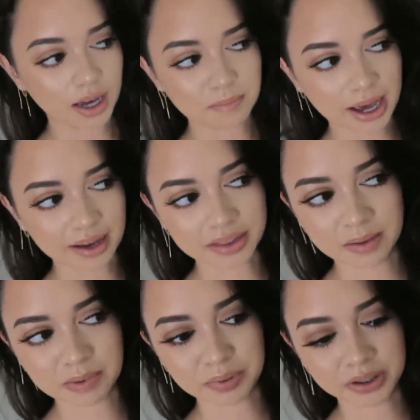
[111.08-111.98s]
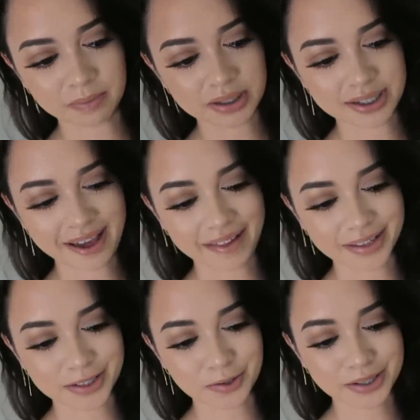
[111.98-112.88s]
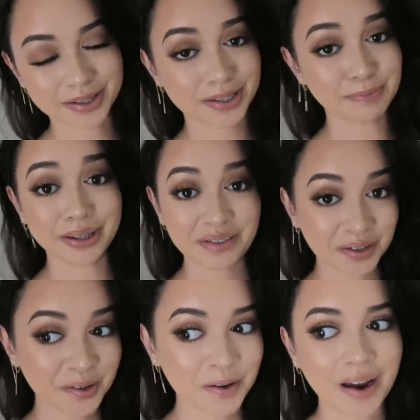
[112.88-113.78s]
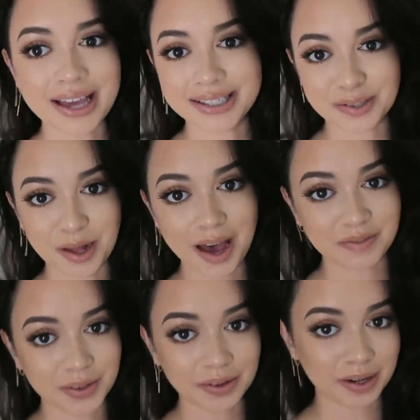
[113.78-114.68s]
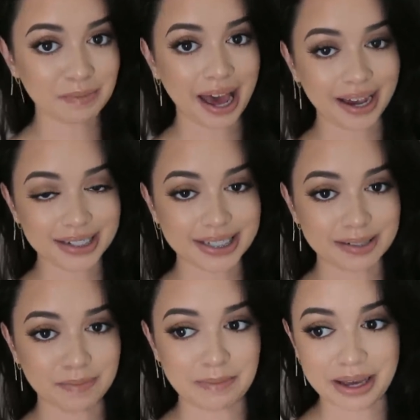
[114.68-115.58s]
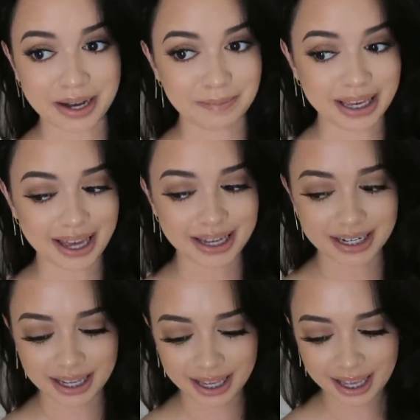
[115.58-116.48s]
unpack them and put them into the Alex drawers because believe it or not, I still have not unpacked my makeup yet.